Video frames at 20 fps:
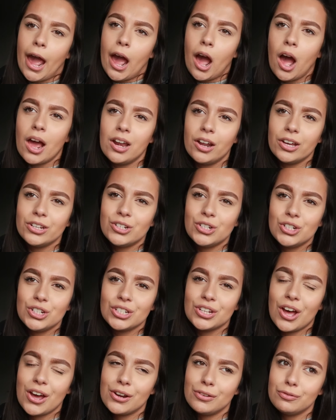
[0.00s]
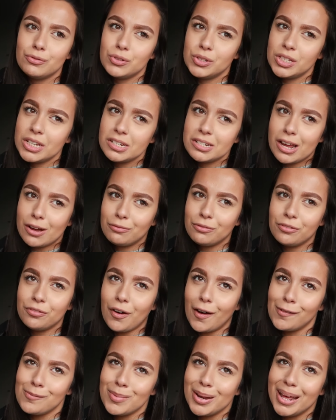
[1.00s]
I like to just kind of sit down for
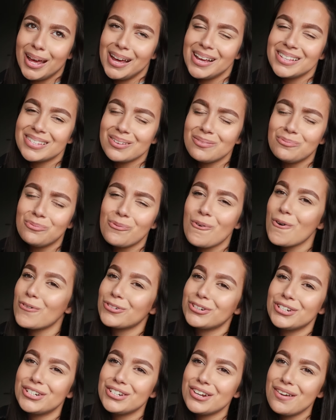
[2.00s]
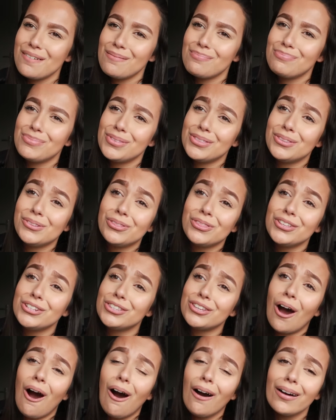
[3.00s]
five minutes and watch the
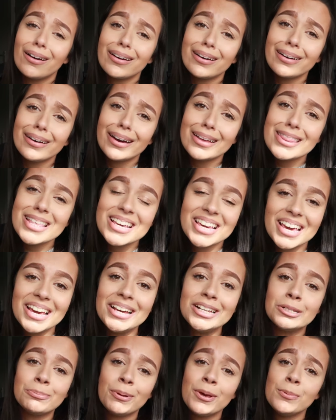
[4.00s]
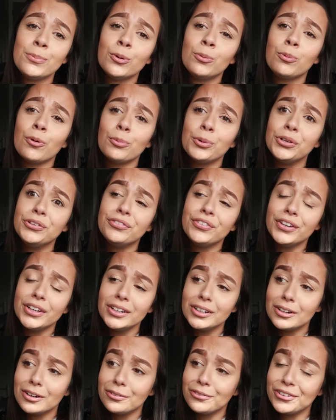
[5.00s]
dark and the gaze, people probably
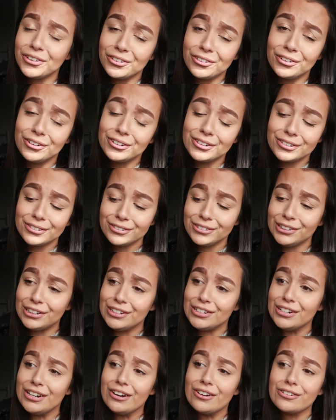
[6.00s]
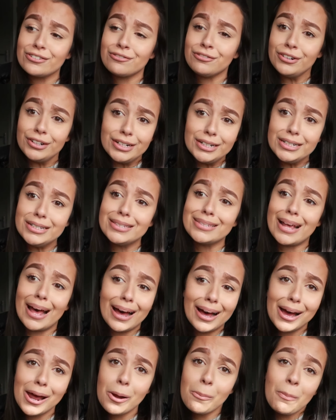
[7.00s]
think, oh my god, she looks really
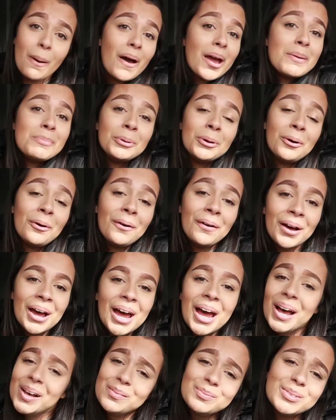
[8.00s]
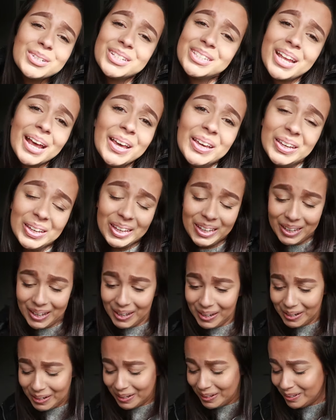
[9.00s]
sad. But I'm not. I'm just taking
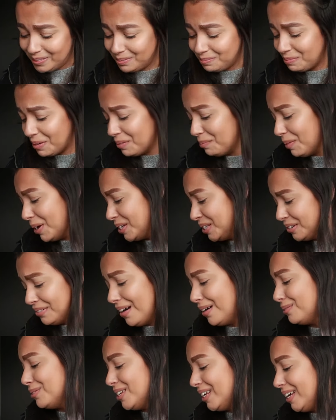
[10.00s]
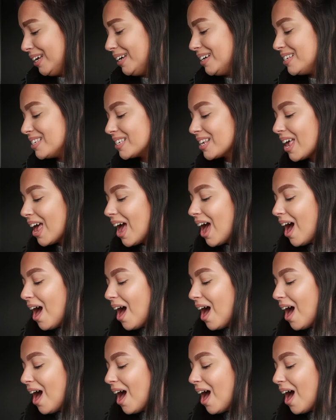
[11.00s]
in my surroundings.